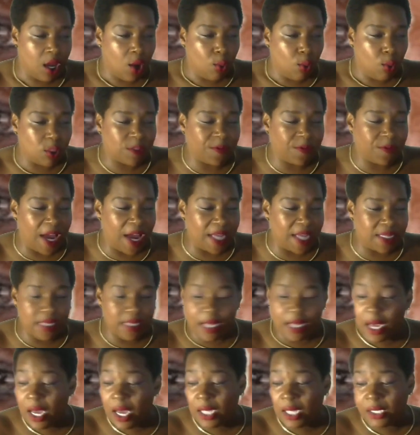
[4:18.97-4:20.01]
was fined
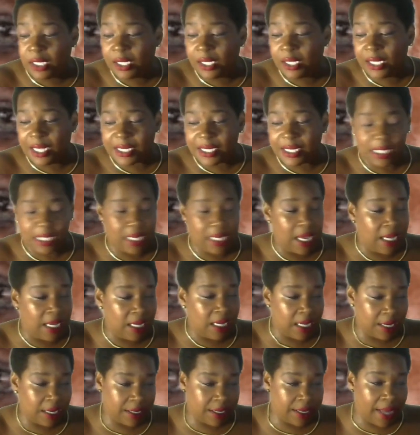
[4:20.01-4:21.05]
a little less than
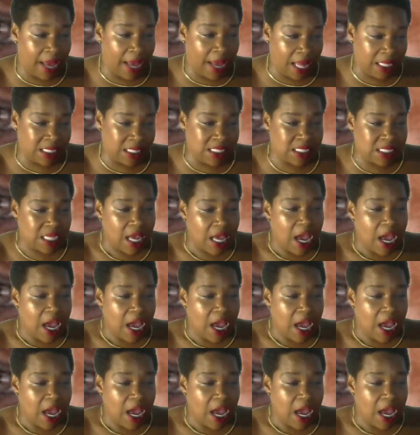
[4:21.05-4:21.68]
$800,